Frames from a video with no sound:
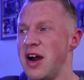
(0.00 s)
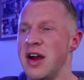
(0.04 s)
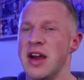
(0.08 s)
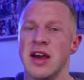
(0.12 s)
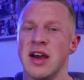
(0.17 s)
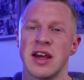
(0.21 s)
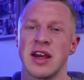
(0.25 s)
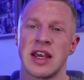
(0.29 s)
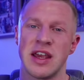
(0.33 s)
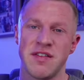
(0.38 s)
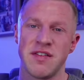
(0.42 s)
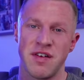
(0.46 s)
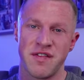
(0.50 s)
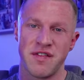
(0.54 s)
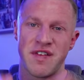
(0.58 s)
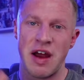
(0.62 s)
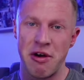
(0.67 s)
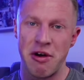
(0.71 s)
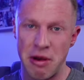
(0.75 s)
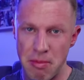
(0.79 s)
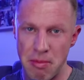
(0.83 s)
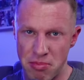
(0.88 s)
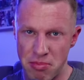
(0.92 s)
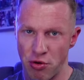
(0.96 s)
give a very
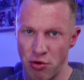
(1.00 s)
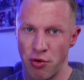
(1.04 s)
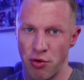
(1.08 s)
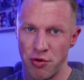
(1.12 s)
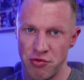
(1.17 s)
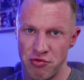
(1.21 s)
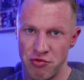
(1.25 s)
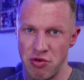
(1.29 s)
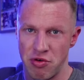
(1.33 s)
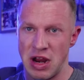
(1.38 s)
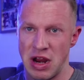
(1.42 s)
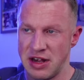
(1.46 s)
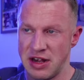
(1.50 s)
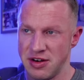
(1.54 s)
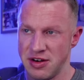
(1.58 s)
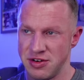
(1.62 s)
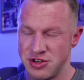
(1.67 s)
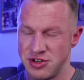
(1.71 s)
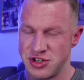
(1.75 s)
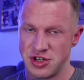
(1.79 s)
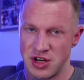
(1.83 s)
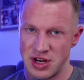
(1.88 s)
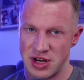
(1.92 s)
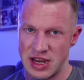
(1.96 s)
broad range,
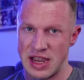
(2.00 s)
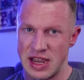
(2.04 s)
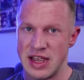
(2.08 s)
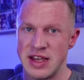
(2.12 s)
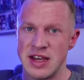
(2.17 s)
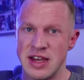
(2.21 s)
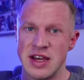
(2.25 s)
okay?